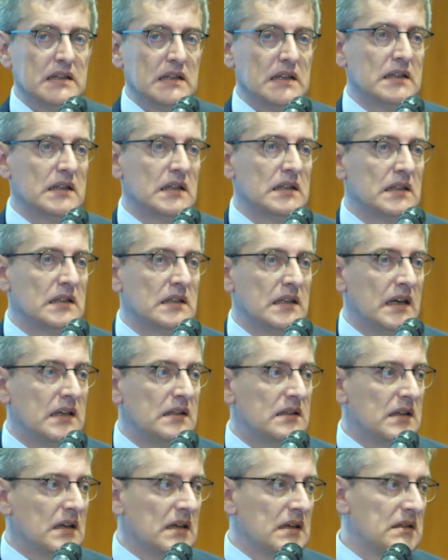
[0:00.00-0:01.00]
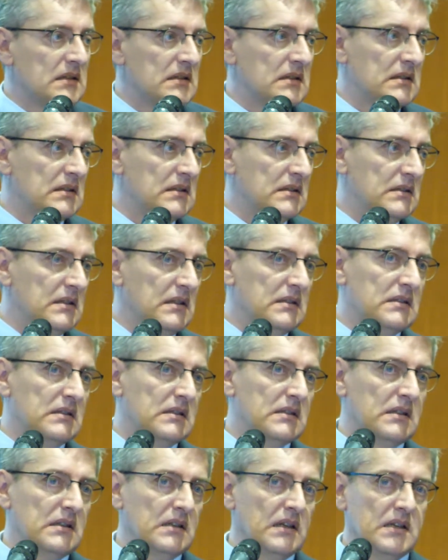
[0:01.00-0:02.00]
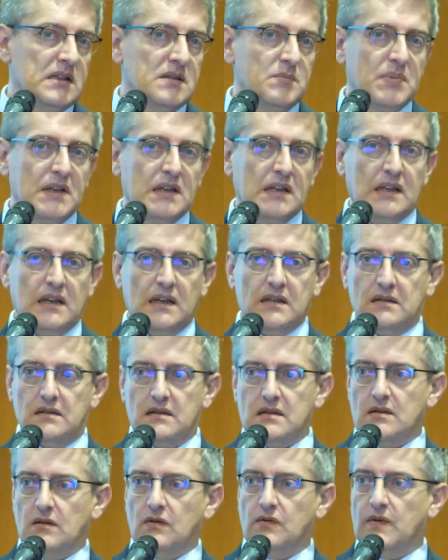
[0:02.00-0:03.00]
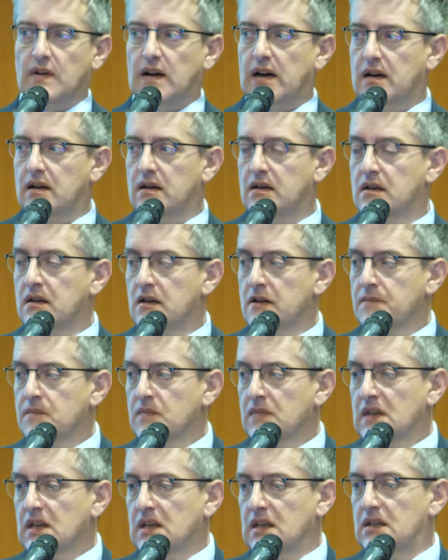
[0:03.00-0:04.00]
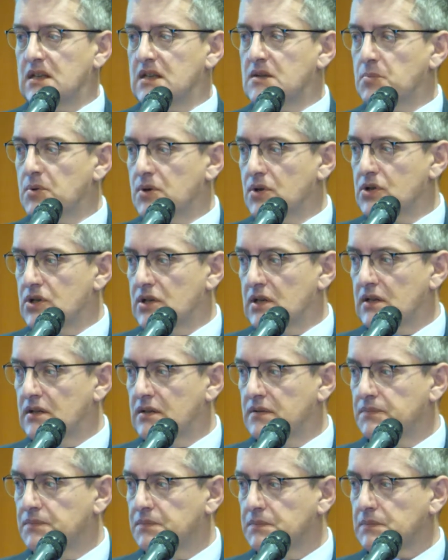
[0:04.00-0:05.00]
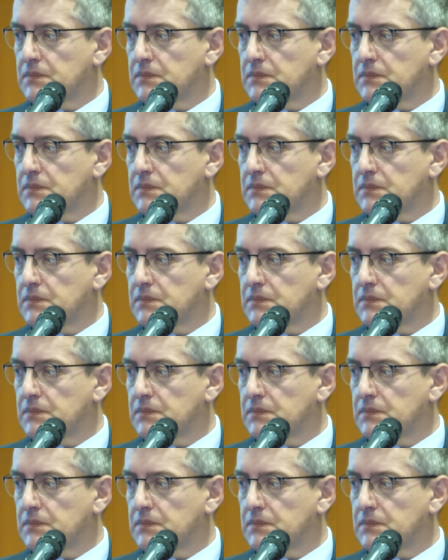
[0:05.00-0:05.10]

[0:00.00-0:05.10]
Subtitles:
I think that the data that has been gathered so far in this project